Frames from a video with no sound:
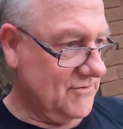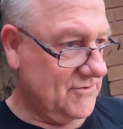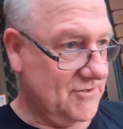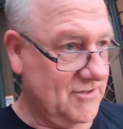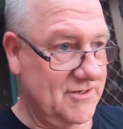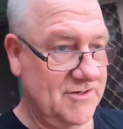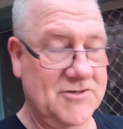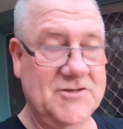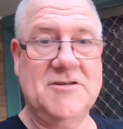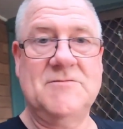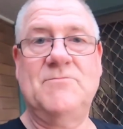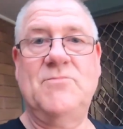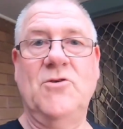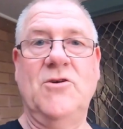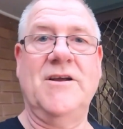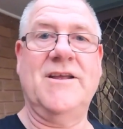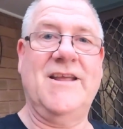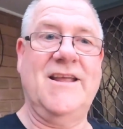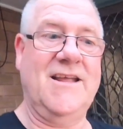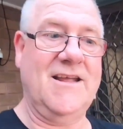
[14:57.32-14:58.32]
Should I just
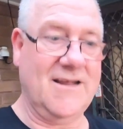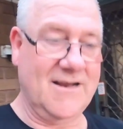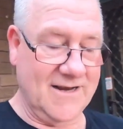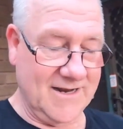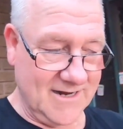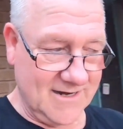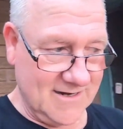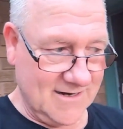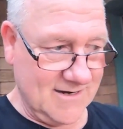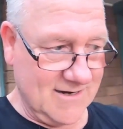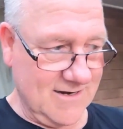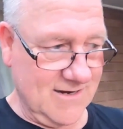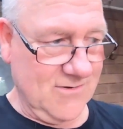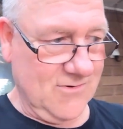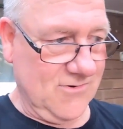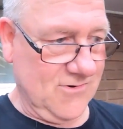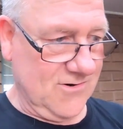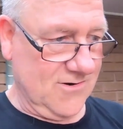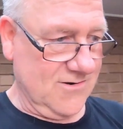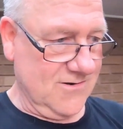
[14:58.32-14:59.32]
put a K&N in
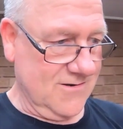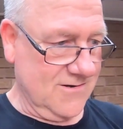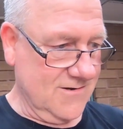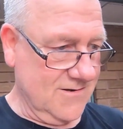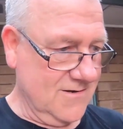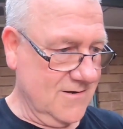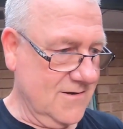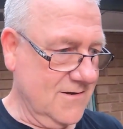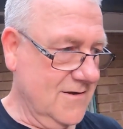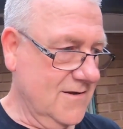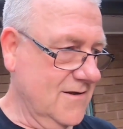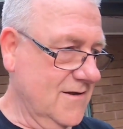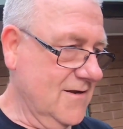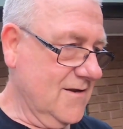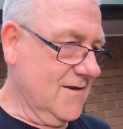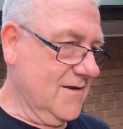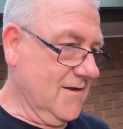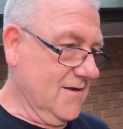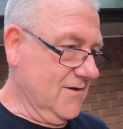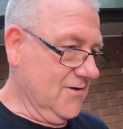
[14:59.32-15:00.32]
it or
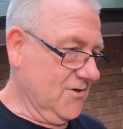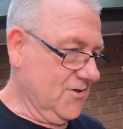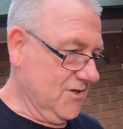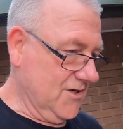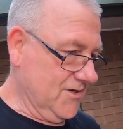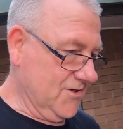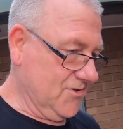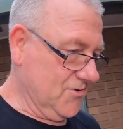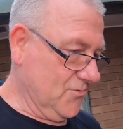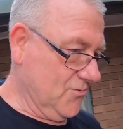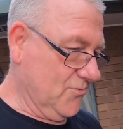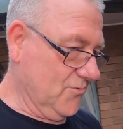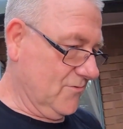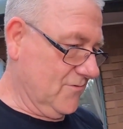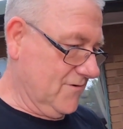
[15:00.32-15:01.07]
change the whole